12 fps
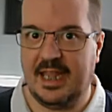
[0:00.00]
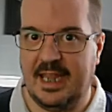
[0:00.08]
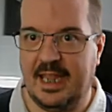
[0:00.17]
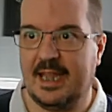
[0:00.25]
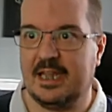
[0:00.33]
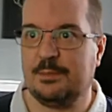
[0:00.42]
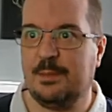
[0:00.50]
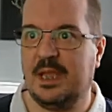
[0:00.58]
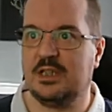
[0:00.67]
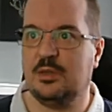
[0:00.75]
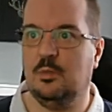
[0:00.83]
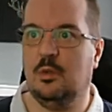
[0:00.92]
expects
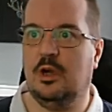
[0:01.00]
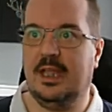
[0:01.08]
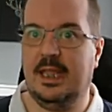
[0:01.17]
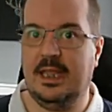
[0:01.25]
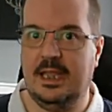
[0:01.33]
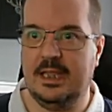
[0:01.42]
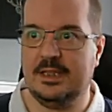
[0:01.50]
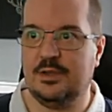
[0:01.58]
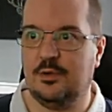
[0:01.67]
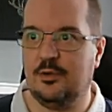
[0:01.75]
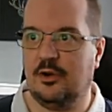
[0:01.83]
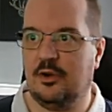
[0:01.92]
and what he is or
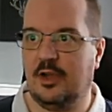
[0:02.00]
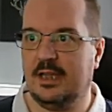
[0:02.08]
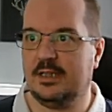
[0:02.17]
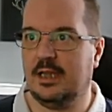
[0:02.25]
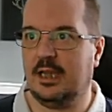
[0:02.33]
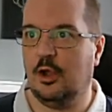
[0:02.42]
not getting.